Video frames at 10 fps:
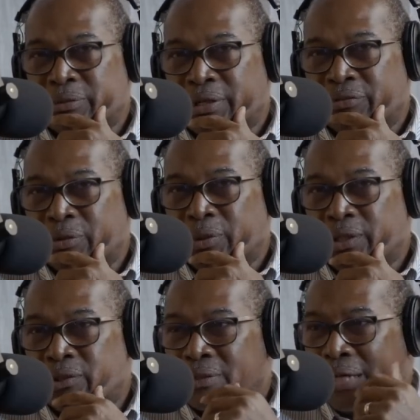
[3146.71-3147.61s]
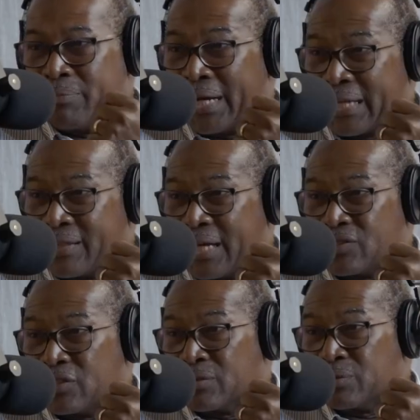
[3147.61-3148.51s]
whatever he was, and Maggie
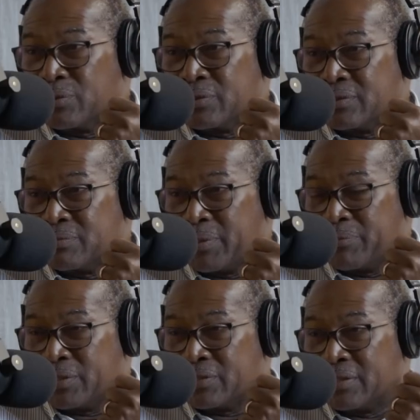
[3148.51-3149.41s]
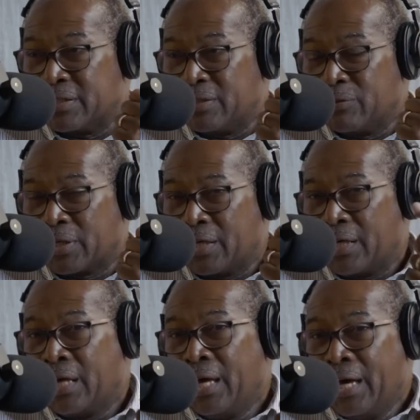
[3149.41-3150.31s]
Thatcher, who was prime minister in the UK,